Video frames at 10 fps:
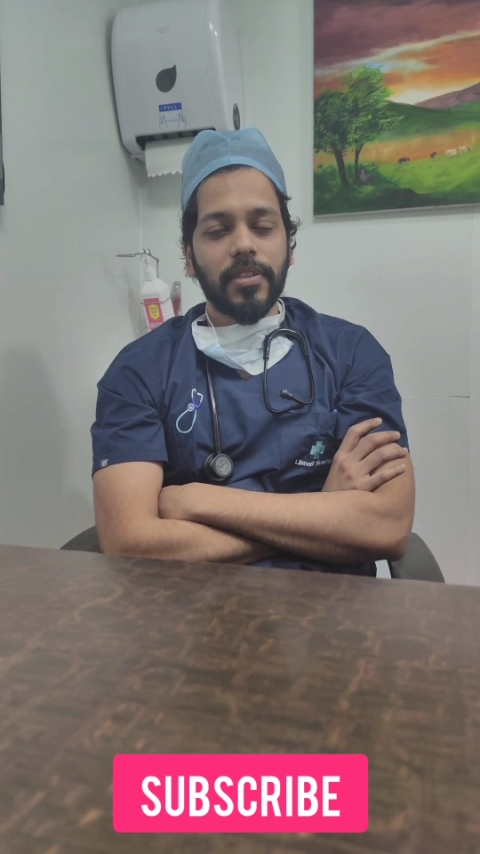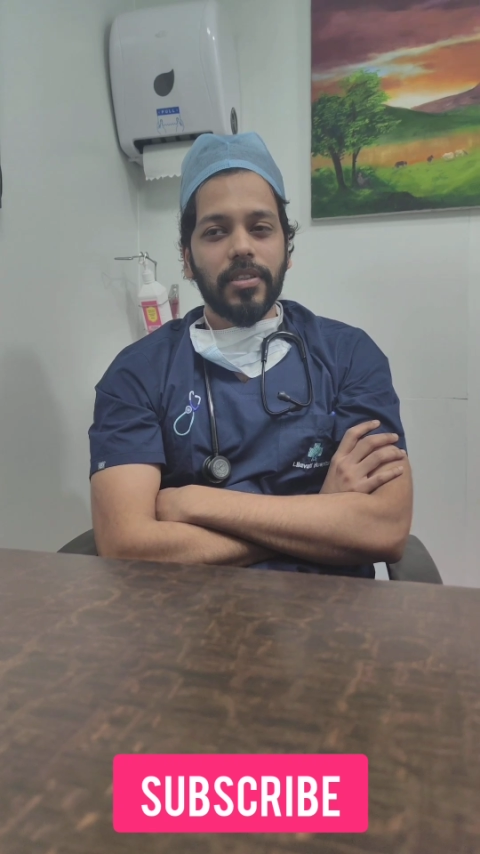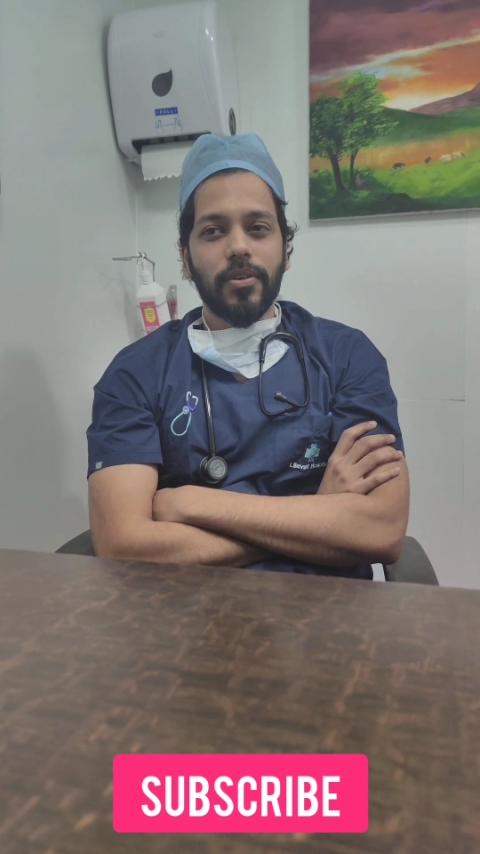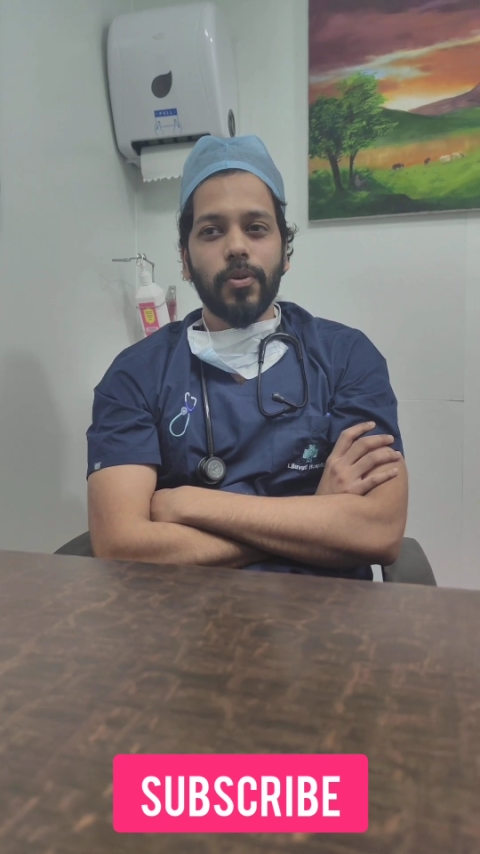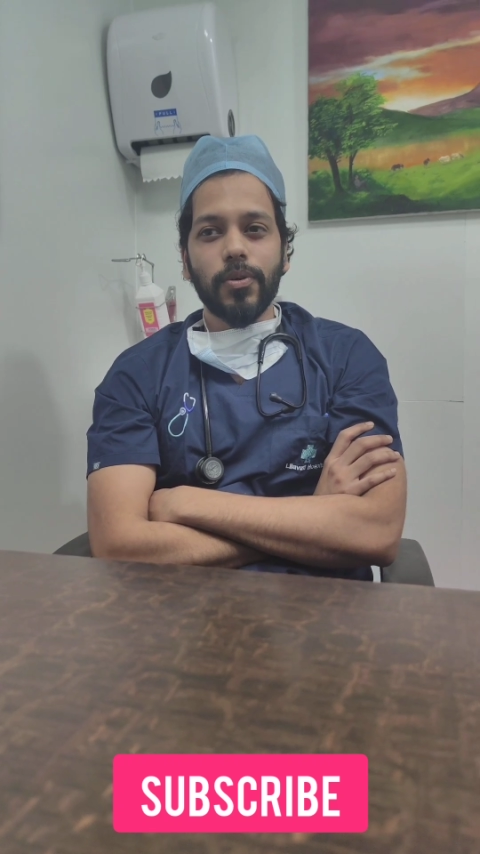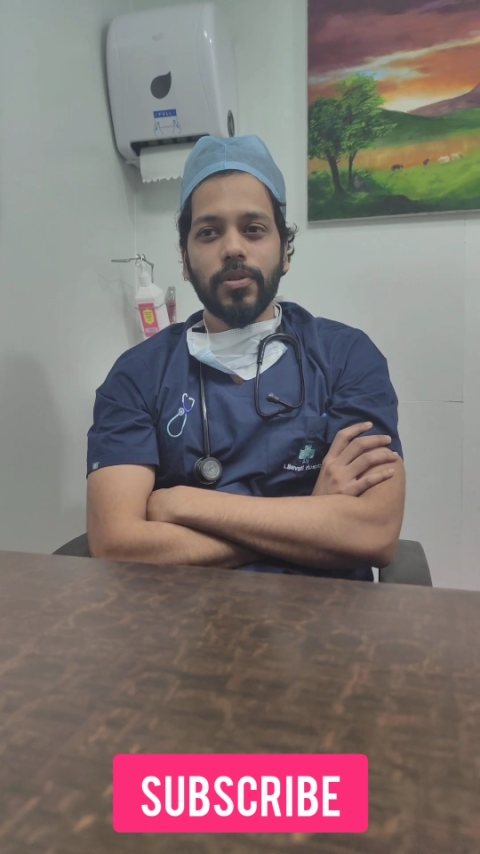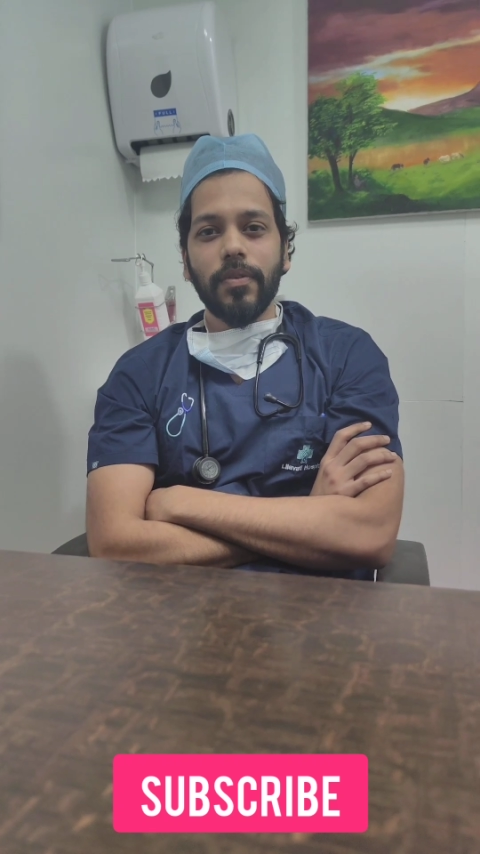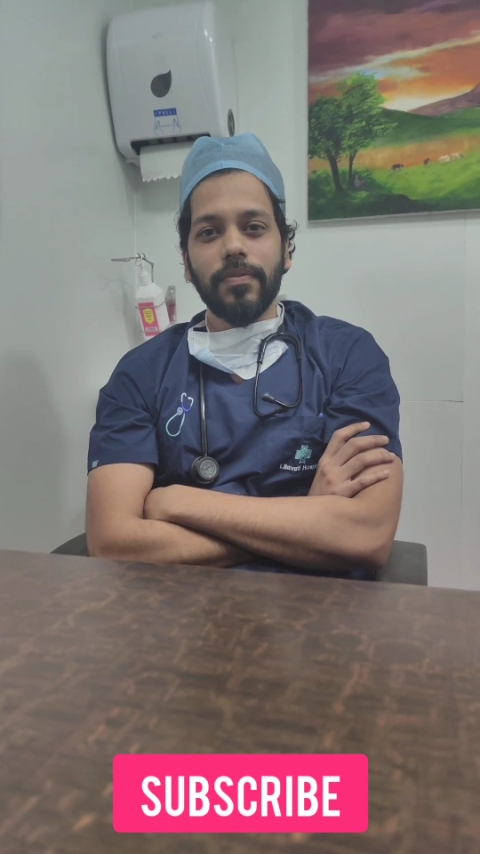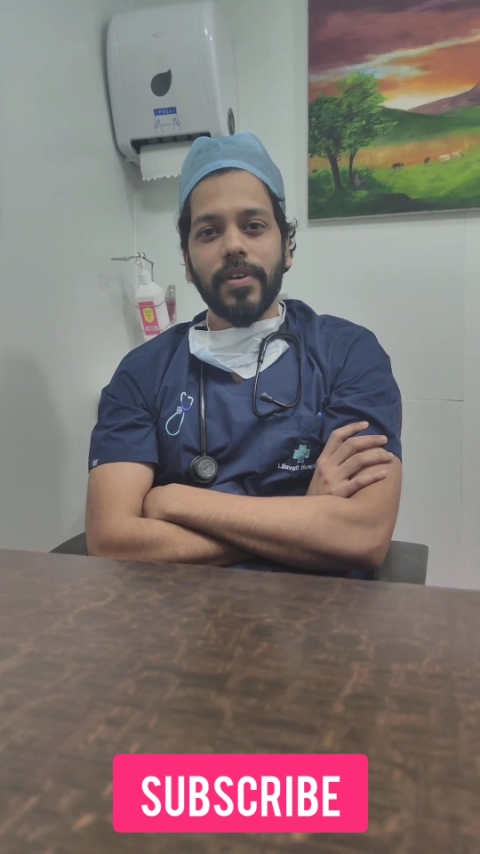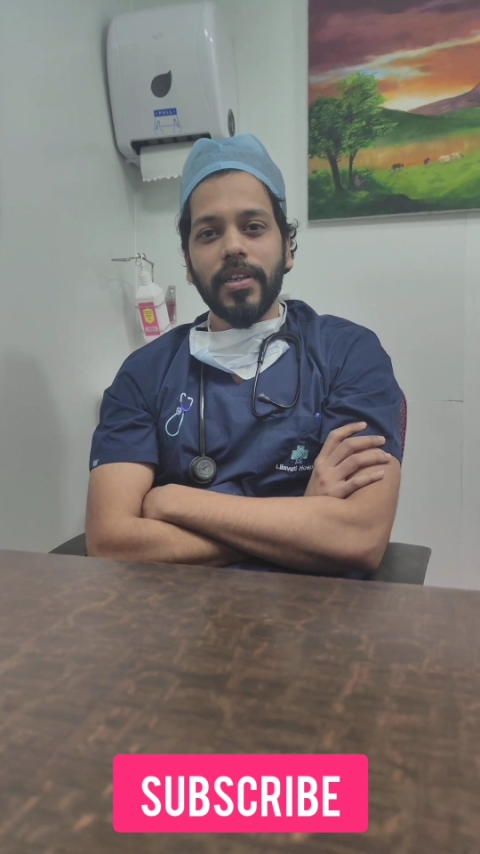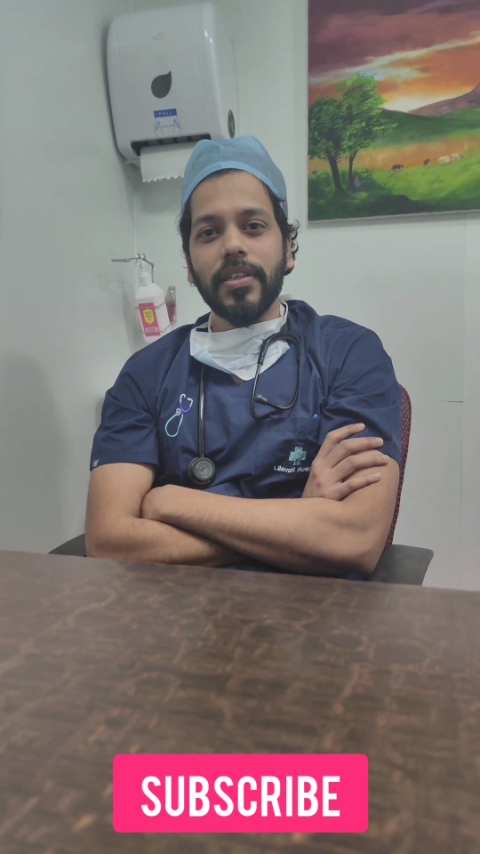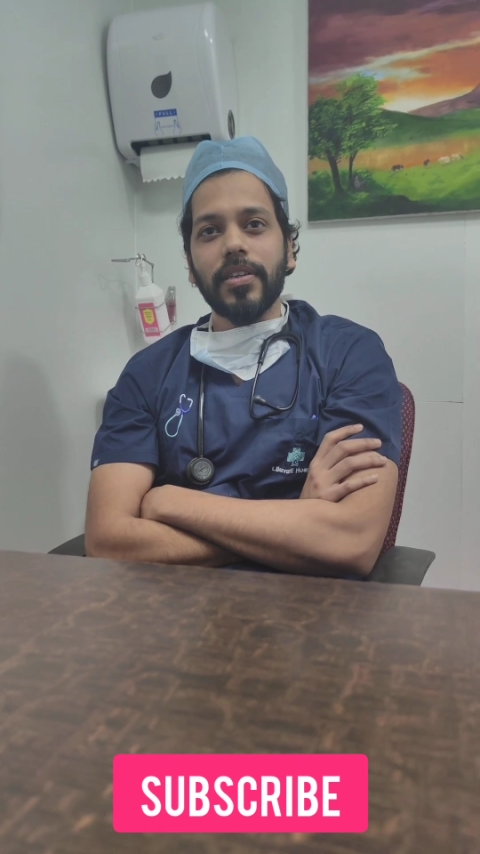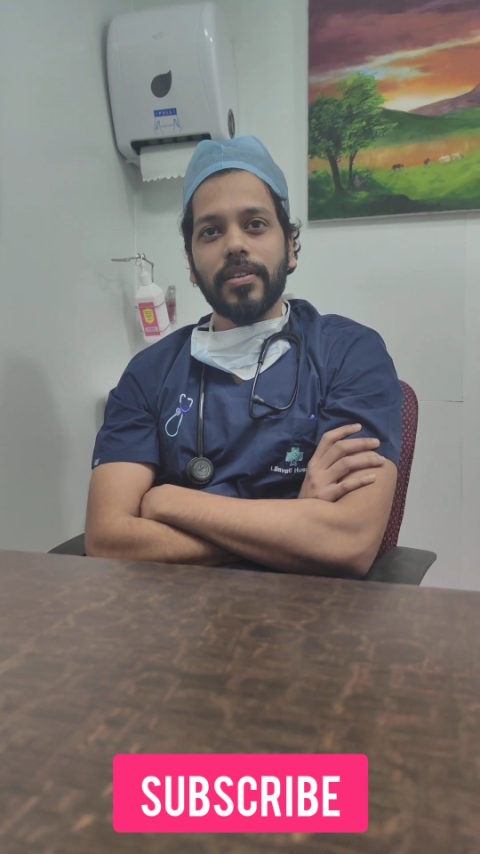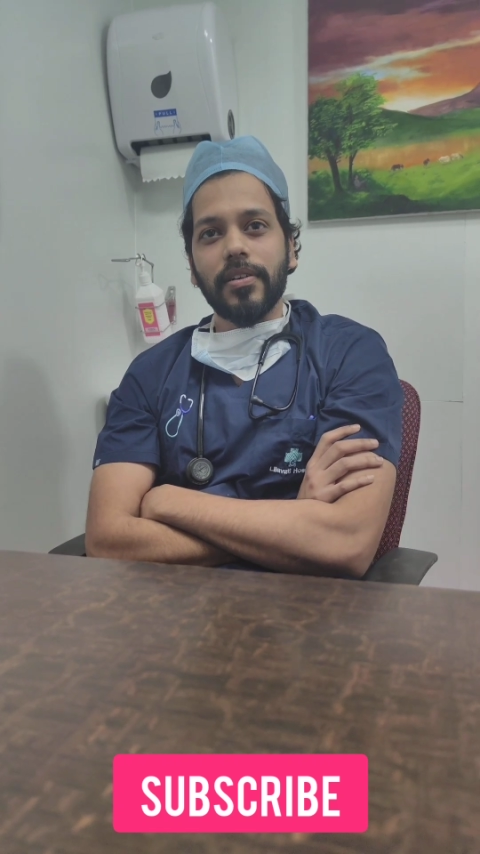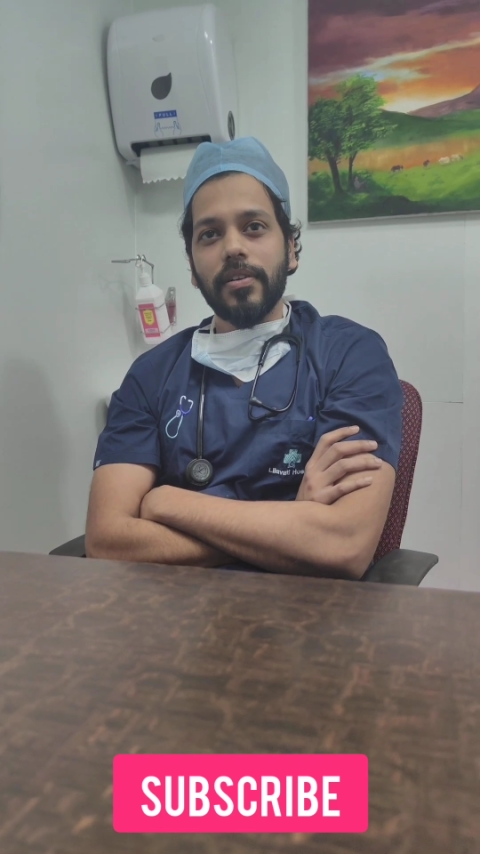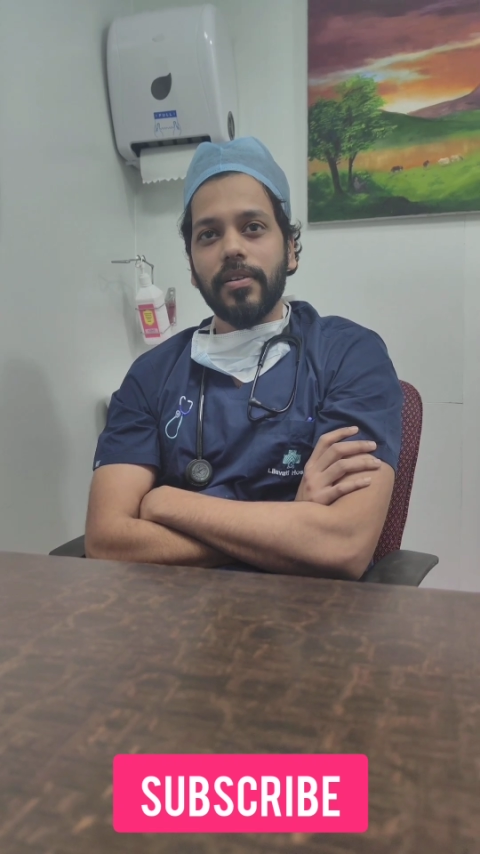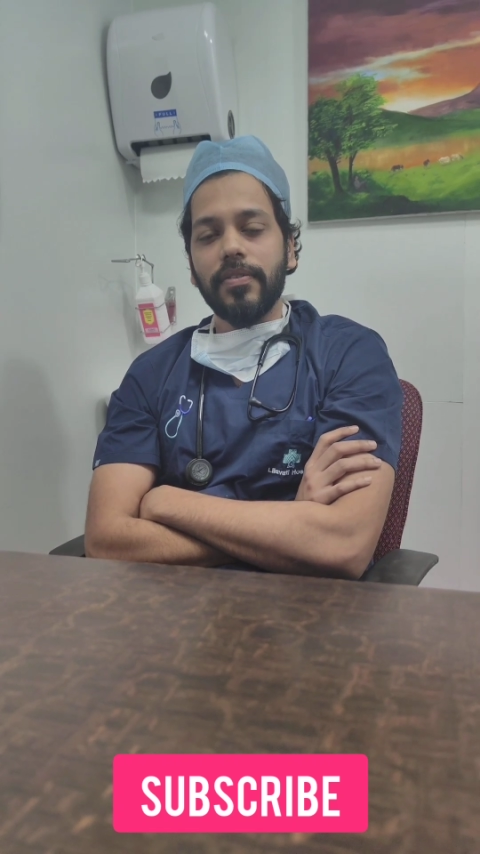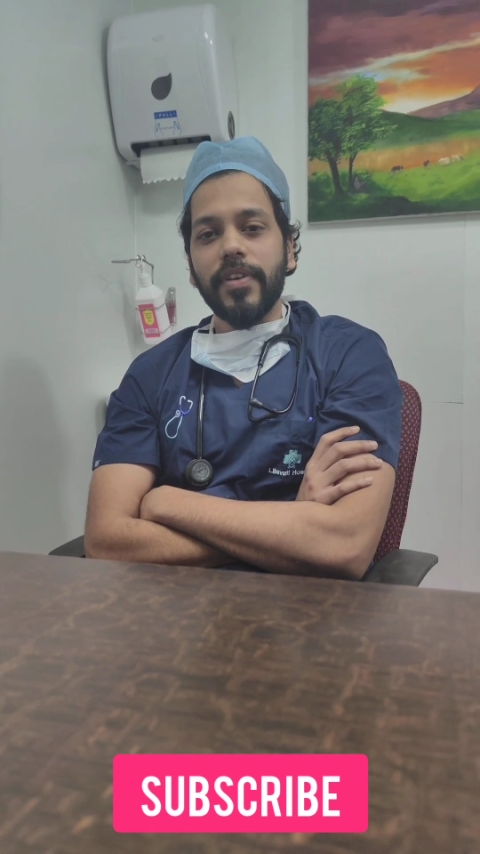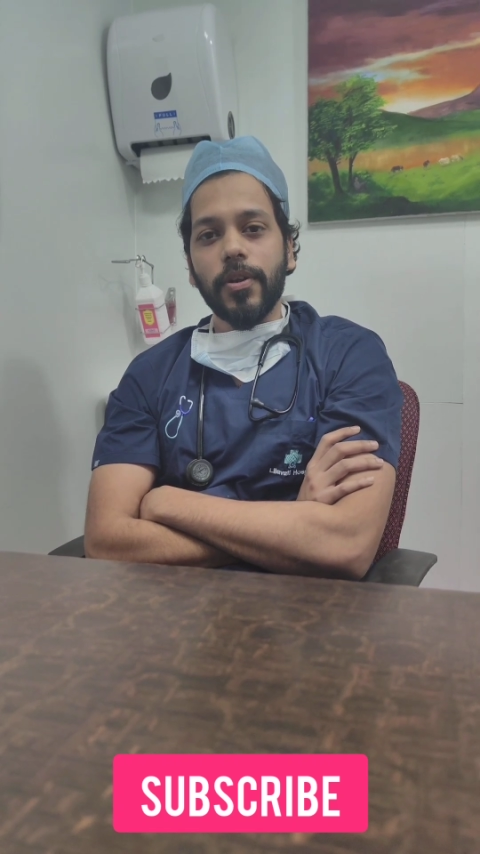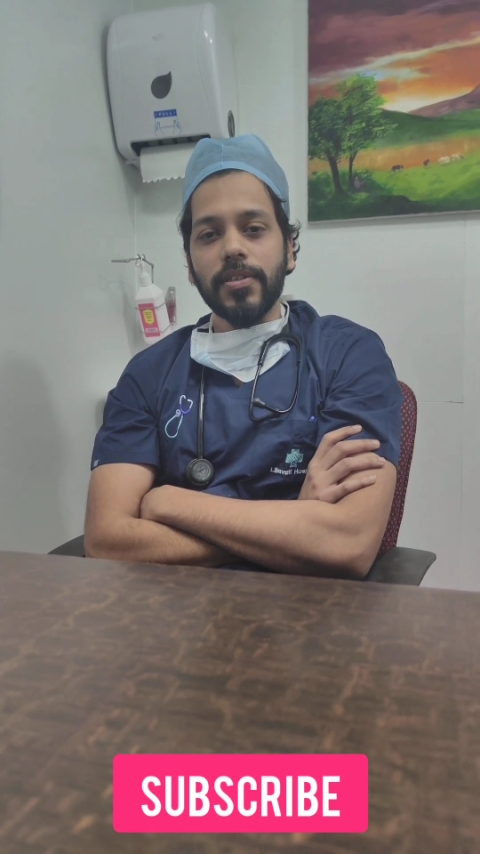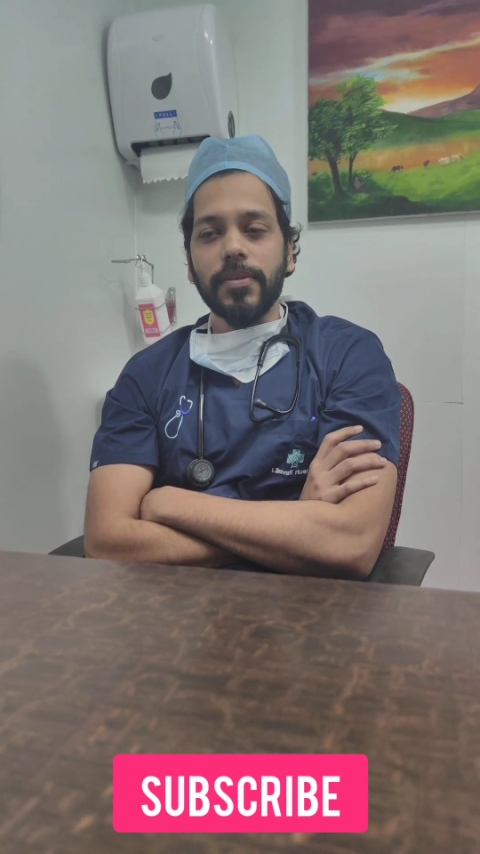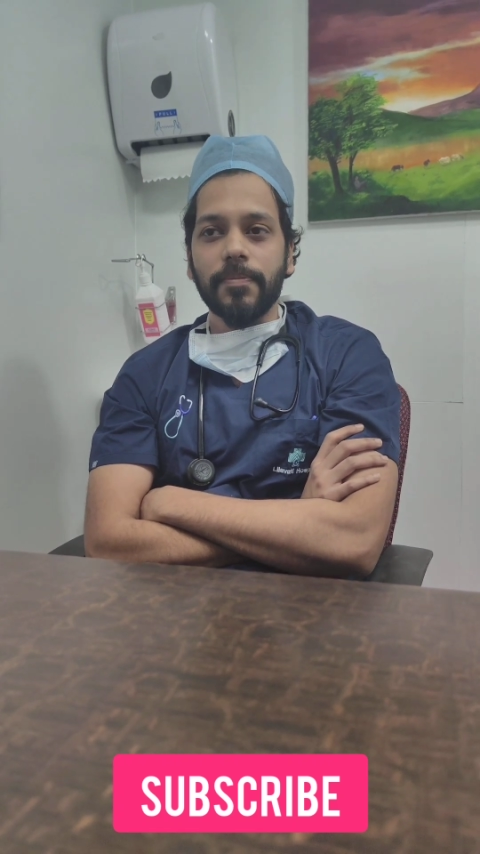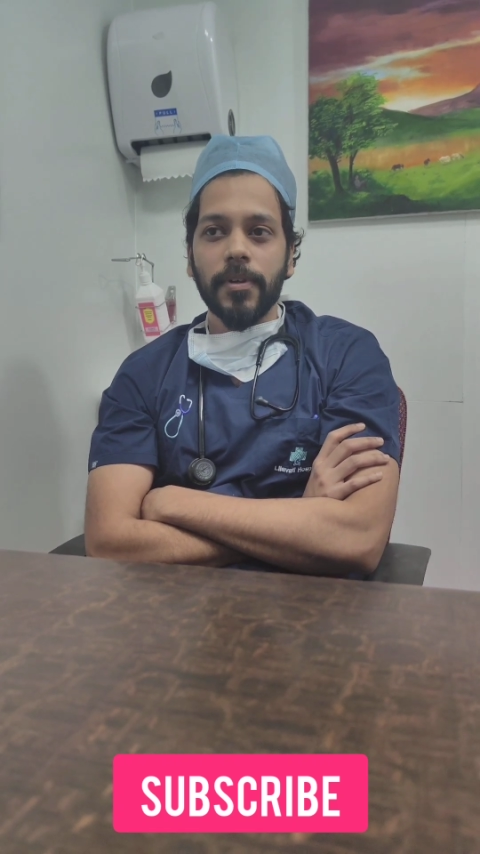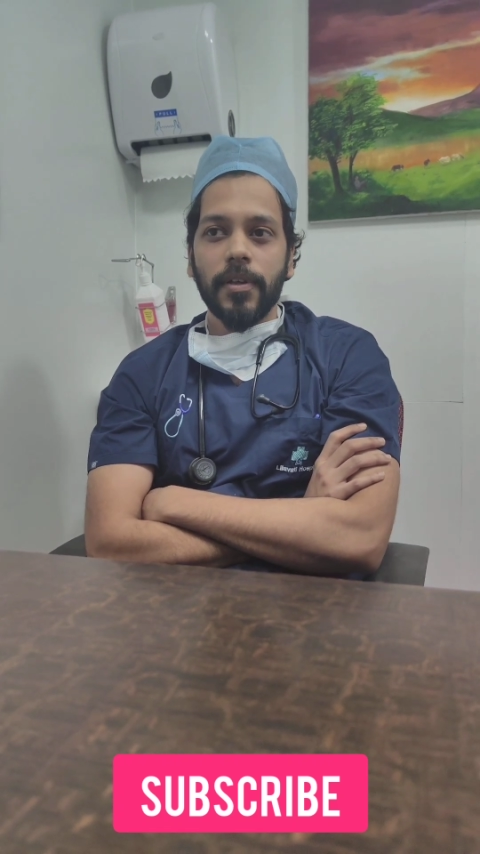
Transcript: It's a course of 1 year fellowship.